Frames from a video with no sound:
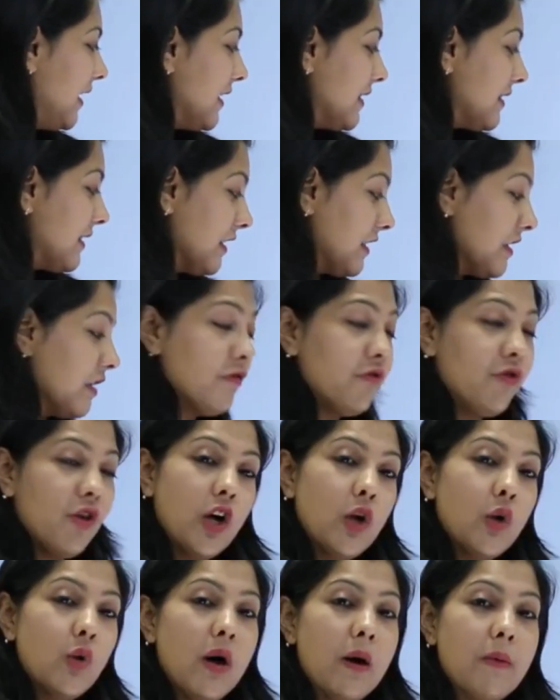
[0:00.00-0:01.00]
Certain
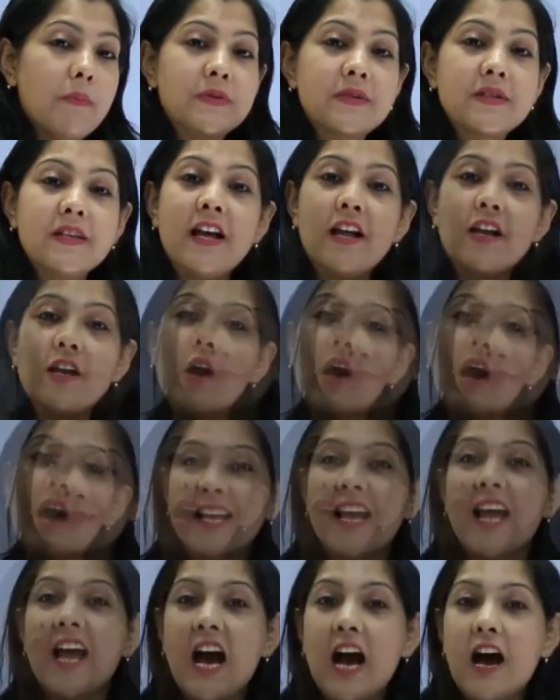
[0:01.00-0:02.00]
follow-ups.
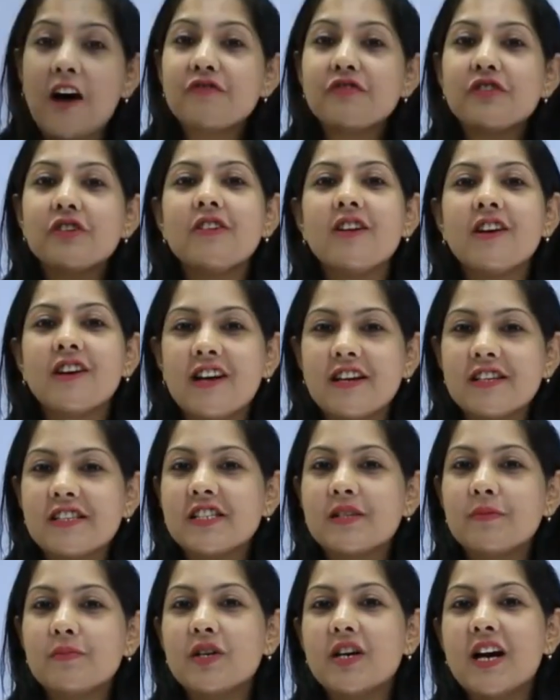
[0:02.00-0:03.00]
After a
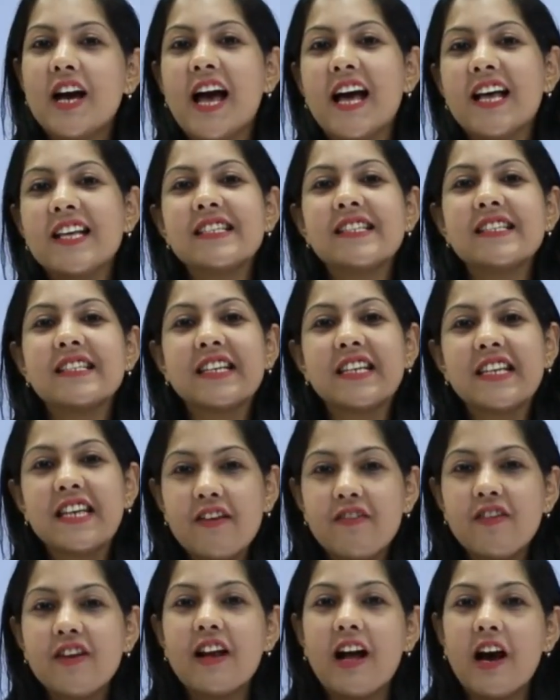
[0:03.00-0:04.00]
customer has
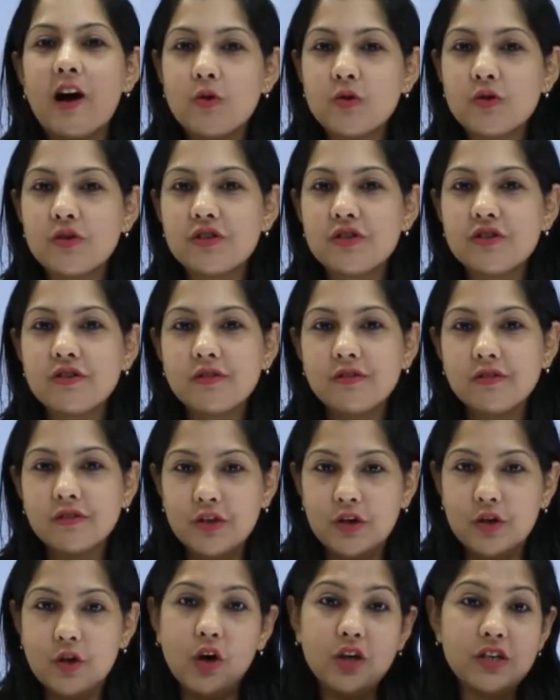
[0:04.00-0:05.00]
given out
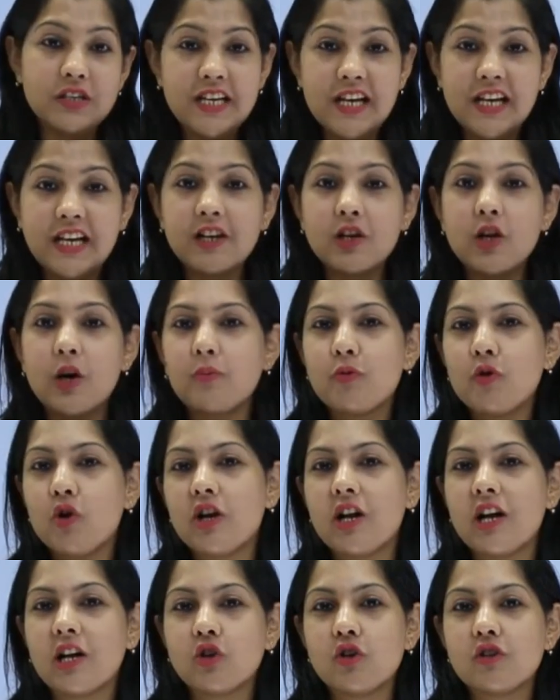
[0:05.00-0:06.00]
or taken your
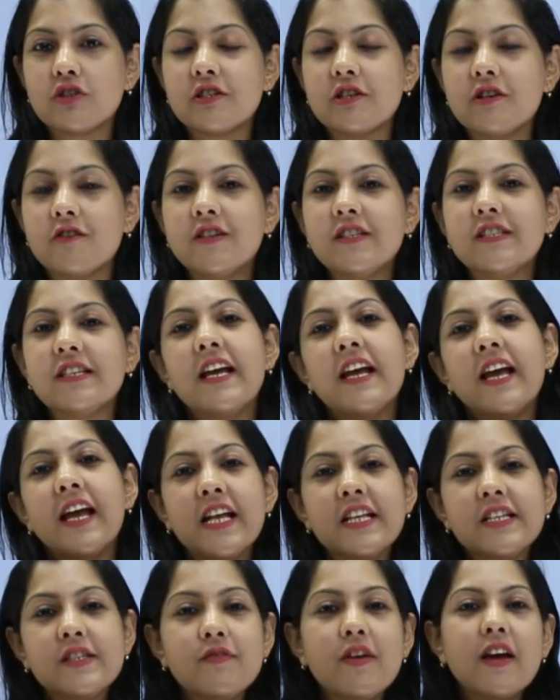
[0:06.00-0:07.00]
product or service,
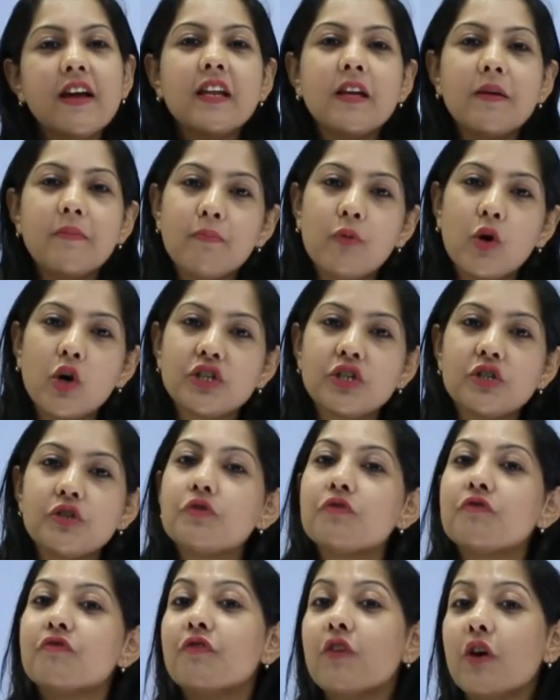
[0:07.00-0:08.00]
it's very important
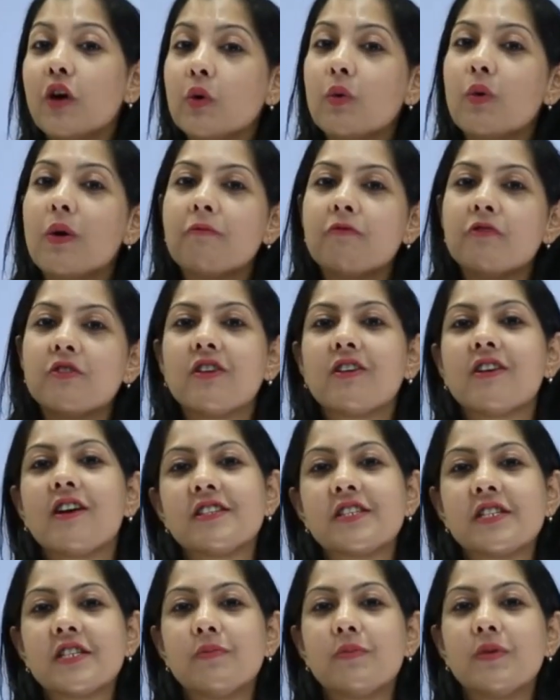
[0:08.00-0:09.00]
to follow up with a
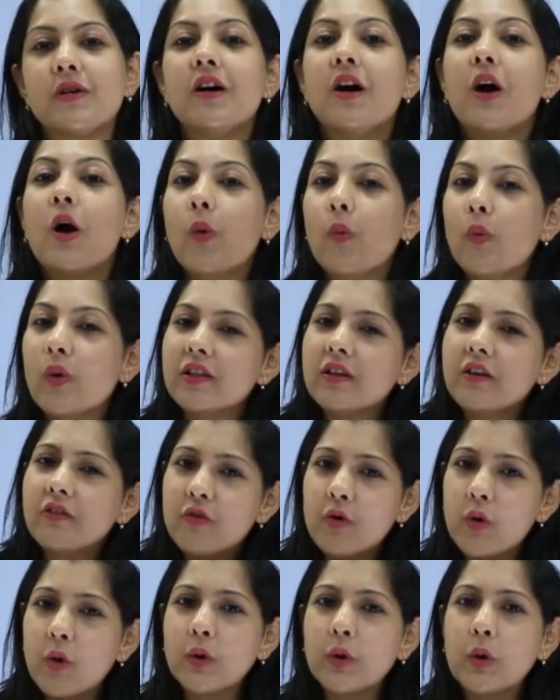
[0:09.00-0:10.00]
customer with a
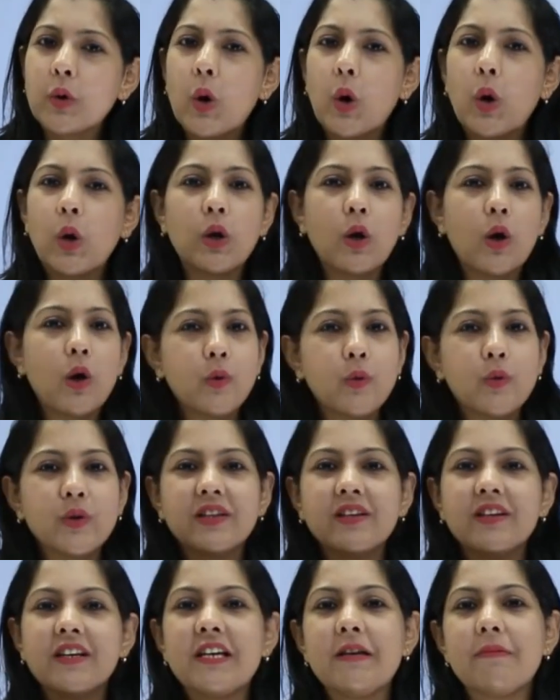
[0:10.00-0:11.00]
phone call or
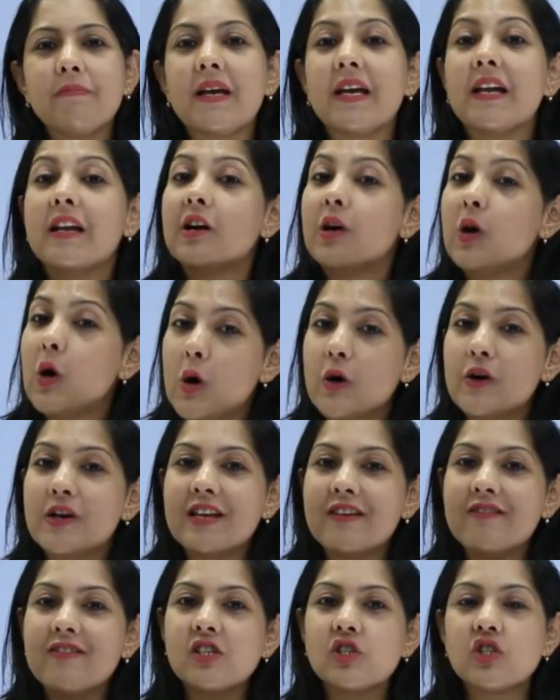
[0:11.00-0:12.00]
with an emailer or
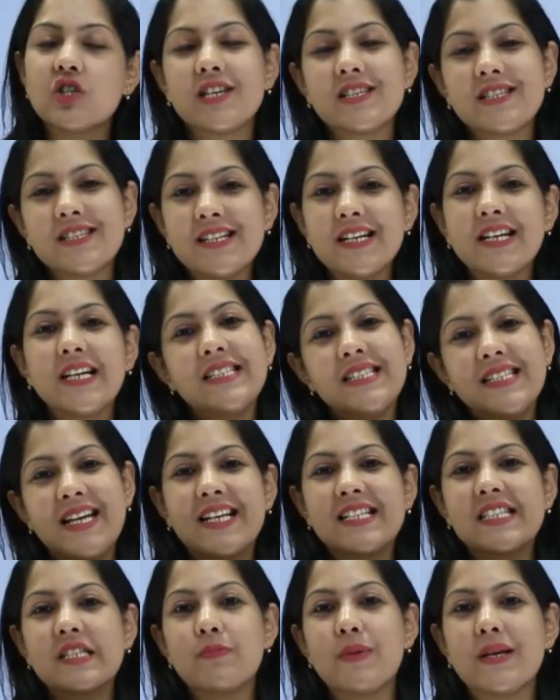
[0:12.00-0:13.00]
even just a
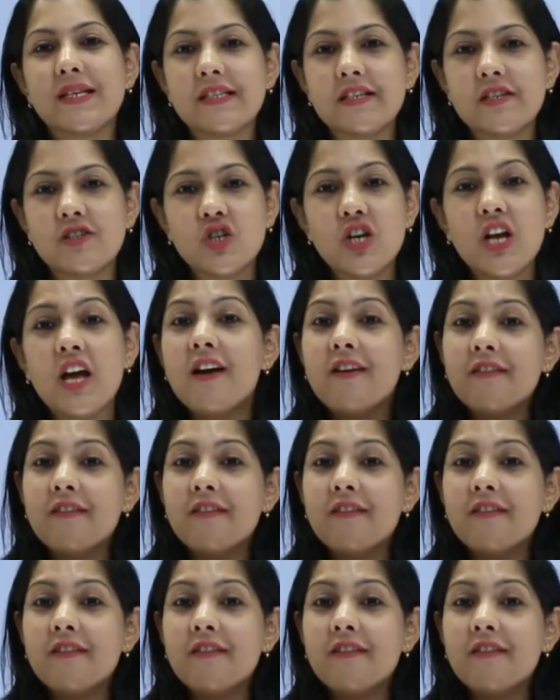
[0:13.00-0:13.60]
text message.